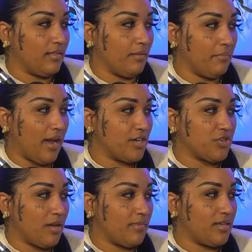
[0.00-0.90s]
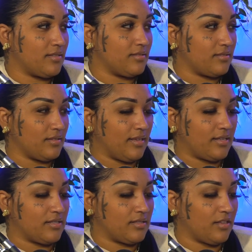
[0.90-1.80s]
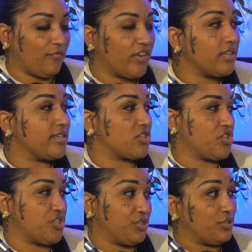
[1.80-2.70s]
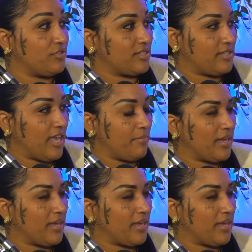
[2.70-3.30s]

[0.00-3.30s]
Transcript: my trauma the feelings are still the same.